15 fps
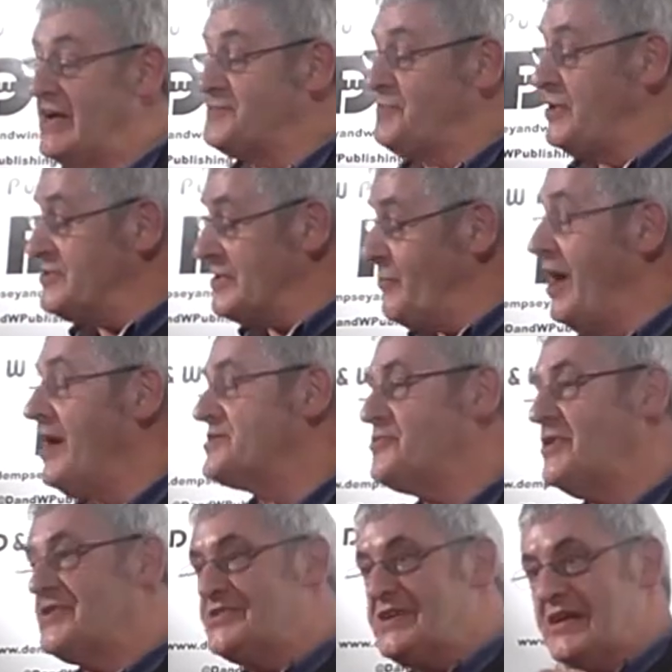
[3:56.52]
I suppose what I'm
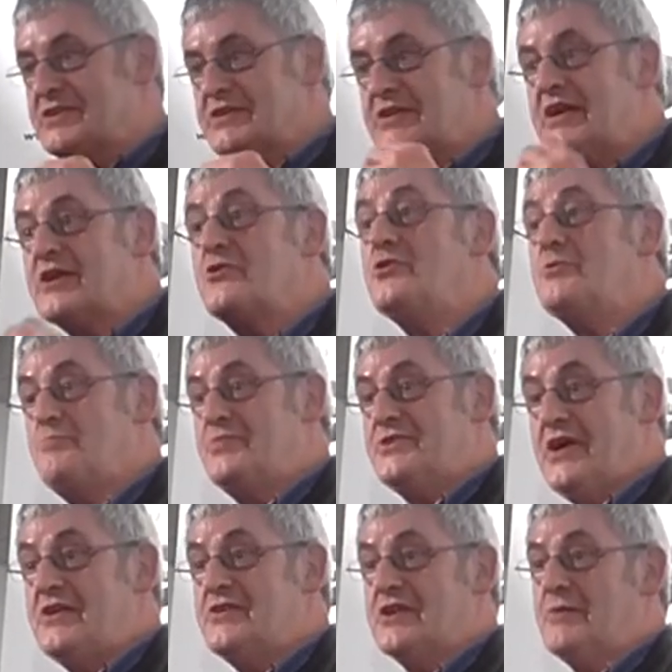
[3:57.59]
trying to say is that it could
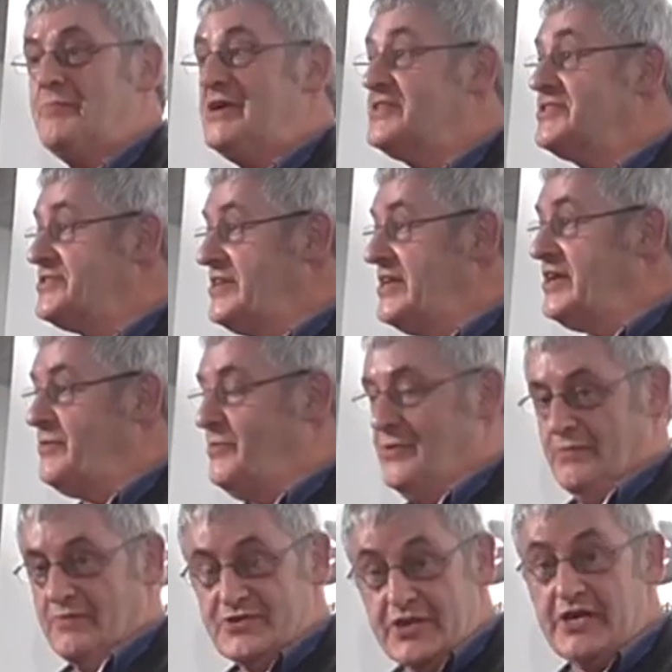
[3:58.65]
potentially be a
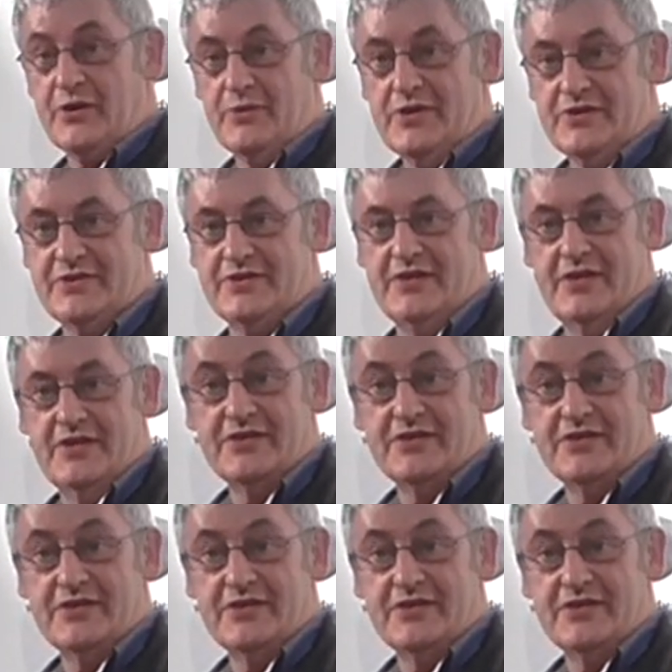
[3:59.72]
sequence.